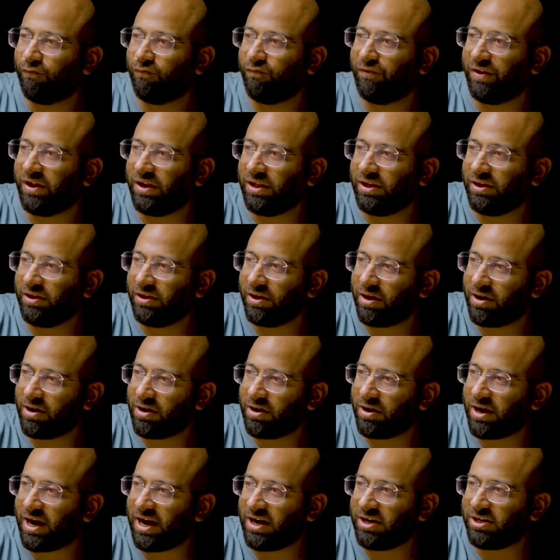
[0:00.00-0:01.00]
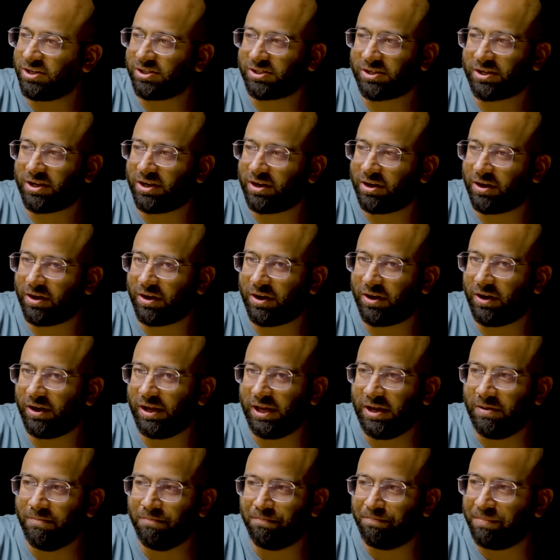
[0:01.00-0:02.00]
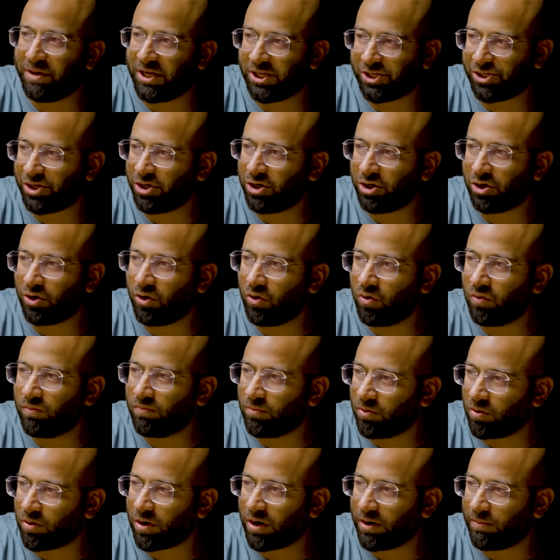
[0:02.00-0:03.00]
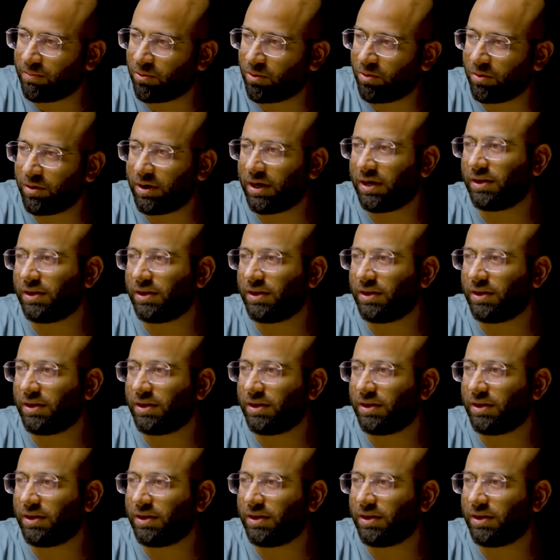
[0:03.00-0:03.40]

very young and just impatient to do more and more.